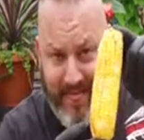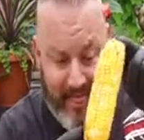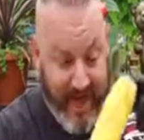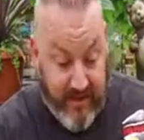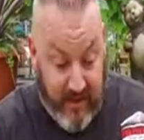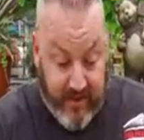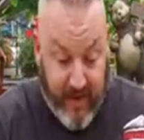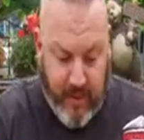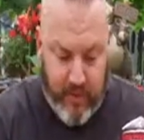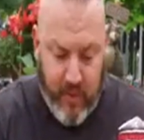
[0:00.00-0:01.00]
That's a
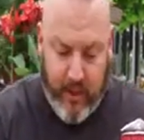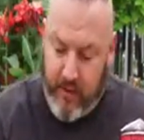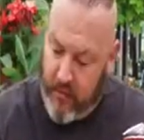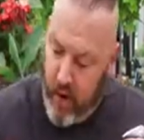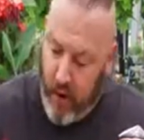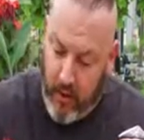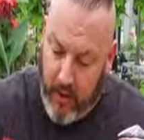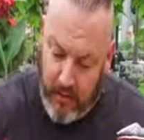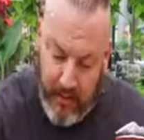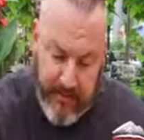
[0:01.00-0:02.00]
thing of beauty. So
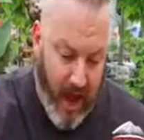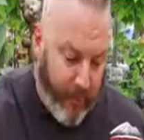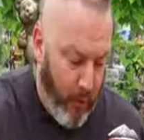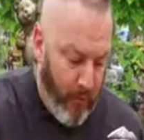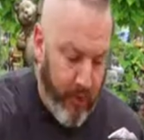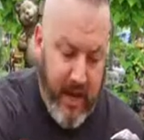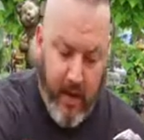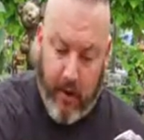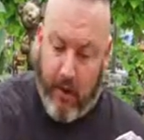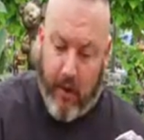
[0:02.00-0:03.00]
let's hop over
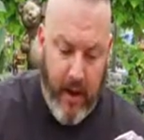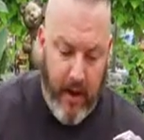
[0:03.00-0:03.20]
here